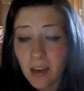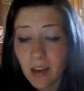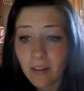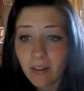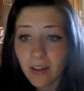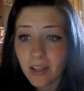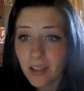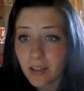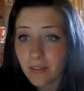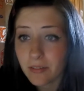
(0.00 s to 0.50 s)

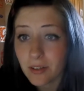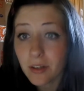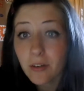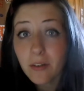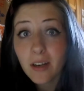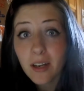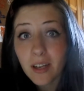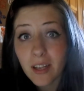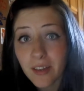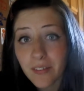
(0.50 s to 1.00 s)
Well, if you
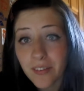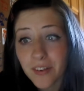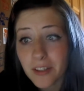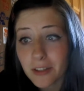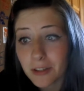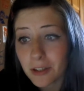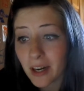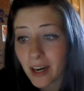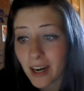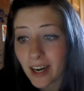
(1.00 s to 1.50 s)
want to give it a
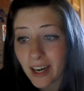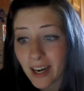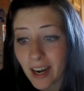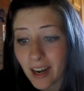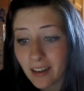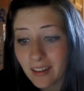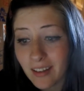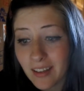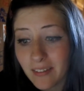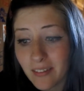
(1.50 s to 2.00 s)
try,
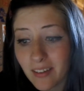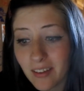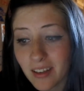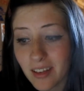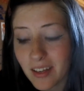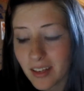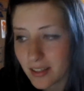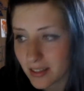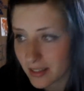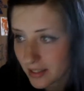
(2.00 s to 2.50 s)
I'll leave a
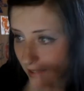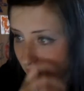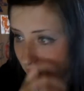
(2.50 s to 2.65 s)
link to